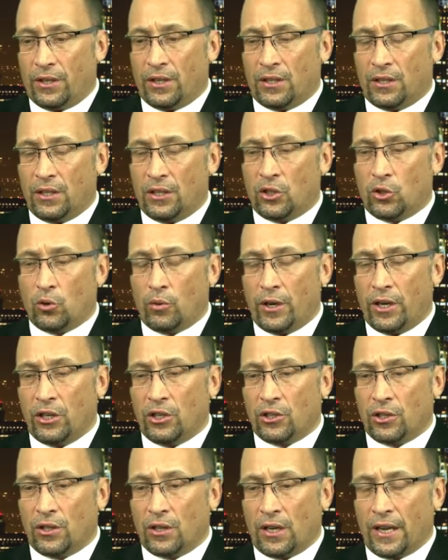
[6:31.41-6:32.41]
a
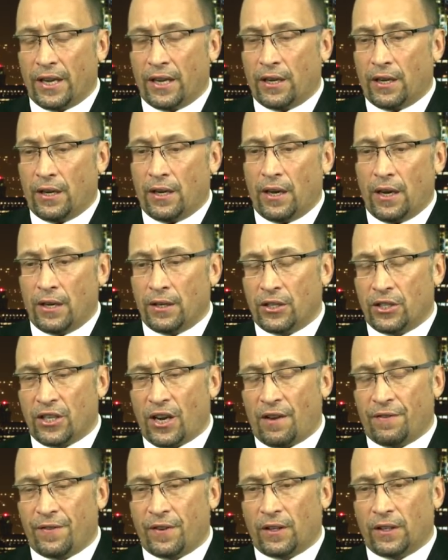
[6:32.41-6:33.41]
situation like
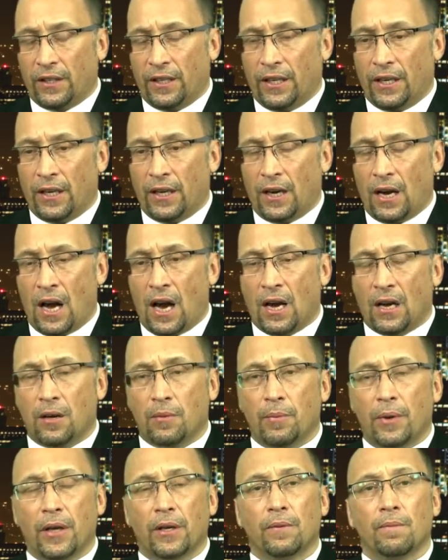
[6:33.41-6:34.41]
Shafilea
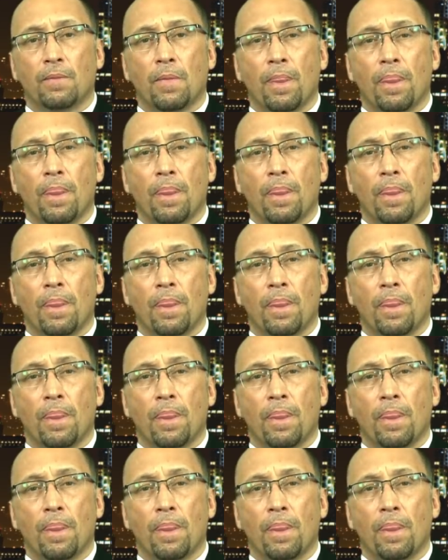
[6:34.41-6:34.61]
Ahmed,